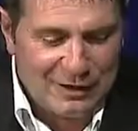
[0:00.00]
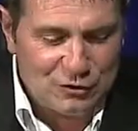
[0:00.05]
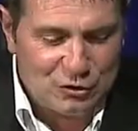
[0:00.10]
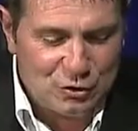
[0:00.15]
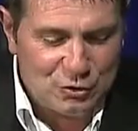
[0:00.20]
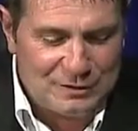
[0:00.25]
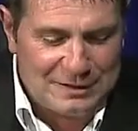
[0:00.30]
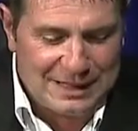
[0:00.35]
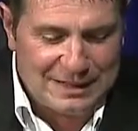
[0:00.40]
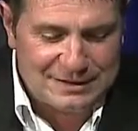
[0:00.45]
in
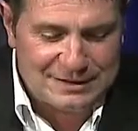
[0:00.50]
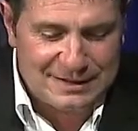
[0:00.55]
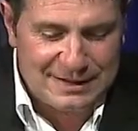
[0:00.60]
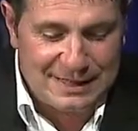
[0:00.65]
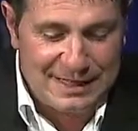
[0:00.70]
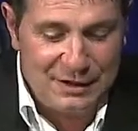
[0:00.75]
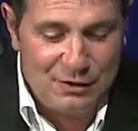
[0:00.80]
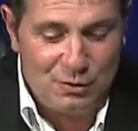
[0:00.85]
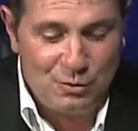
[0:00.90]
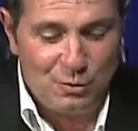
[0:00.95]

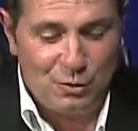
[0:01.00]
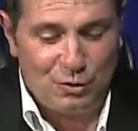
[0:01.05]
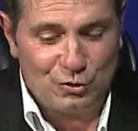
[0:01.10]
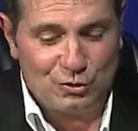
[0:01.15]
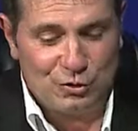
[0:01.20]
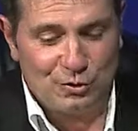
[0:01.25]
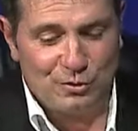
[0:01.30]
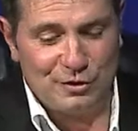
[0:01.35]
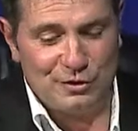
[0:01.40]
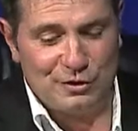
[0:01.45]
2008, you
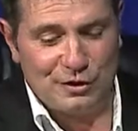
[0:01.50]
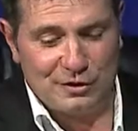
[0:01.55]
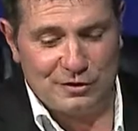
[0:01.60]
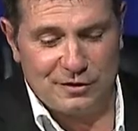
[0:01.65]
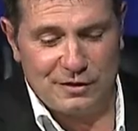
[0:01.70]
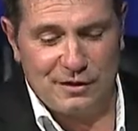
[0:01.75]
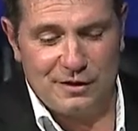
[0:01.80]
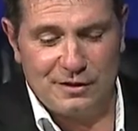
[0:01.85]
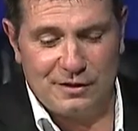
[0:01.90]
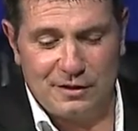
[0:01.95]
also
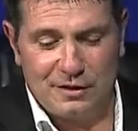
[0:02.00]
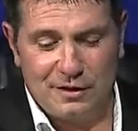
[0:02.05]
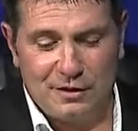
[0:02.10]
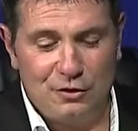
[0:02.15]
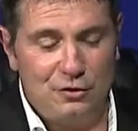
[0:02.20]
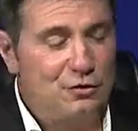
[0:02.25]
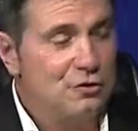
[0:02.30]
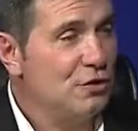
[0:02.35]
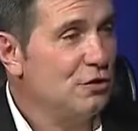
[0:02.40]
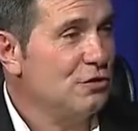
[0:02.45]
inducted into the
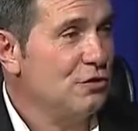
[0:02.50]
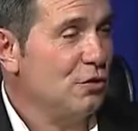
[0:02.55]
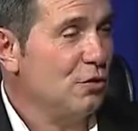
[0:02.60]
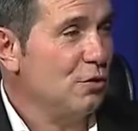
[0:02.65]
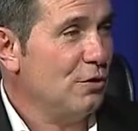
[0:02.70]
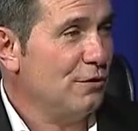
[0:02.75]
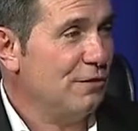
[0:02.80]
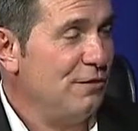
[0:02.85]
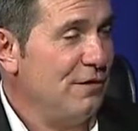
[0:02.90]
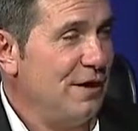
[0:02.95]
New Jersey
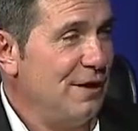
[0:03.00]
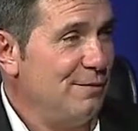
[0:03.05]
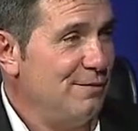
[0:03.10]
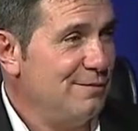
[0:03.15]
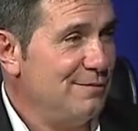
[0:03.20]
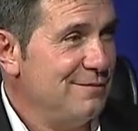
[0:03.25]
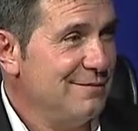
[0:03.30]
Hall of Fame.